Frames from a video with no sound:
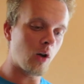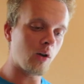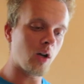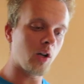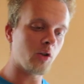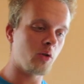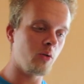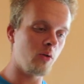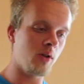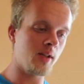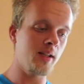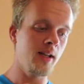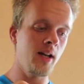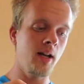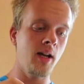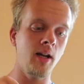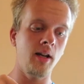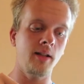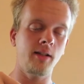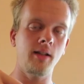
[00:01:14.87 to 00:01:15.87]
longer tours,
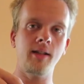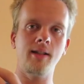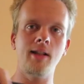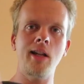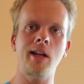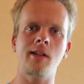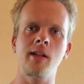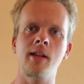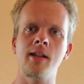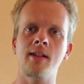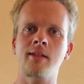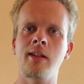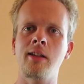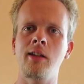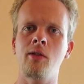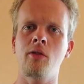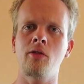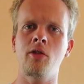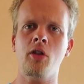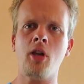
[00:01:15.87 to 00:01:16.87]
this is like
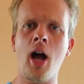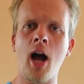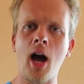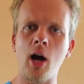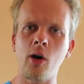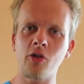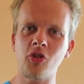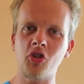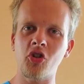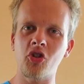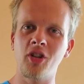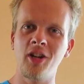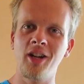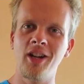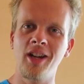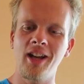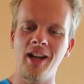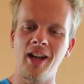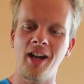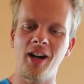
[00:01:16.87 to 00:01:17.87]
sitting on the couch.
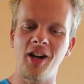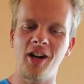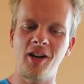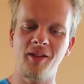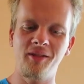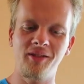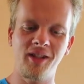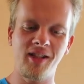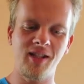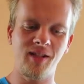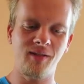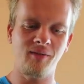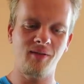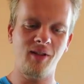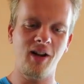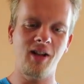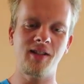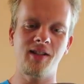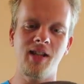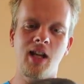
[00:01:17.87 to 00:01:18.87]
That's
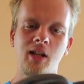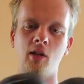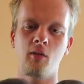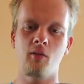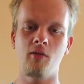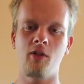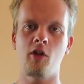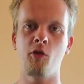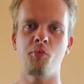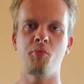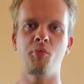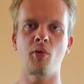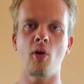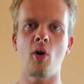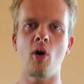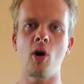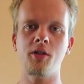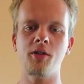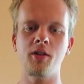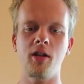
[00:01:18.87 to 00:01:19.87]
why it's like very
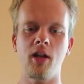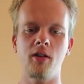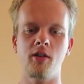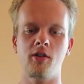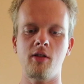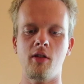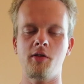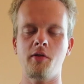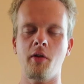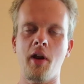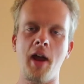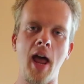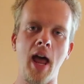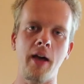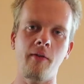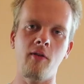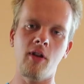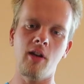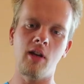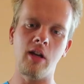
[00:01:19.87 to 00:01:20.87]
broad and it's also
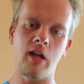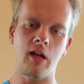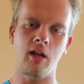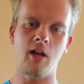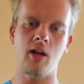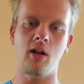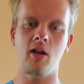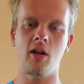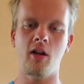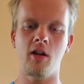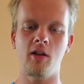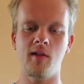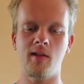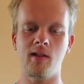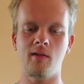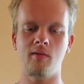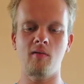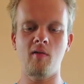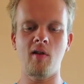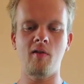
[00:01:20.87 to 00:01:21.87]
heavy.
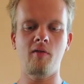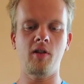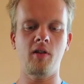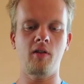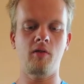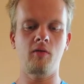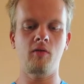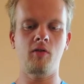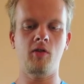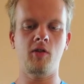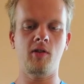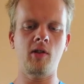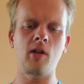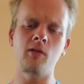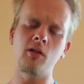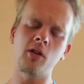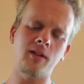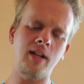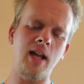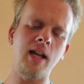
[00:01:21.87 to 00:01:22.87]
It's very
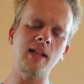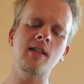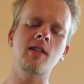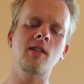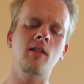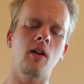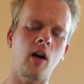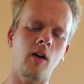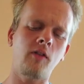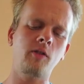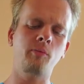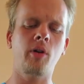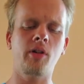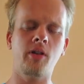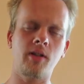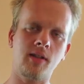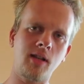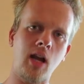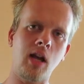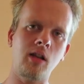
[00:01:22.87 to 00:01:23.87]
not that soft, but
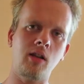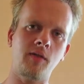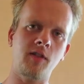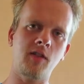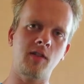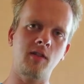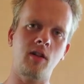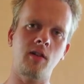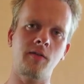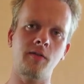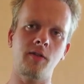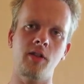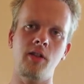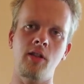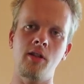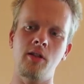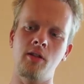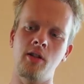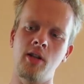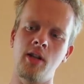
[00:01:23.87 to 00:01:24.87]
it's kind of soft
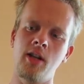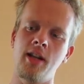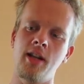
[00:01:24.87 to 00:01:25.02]
here.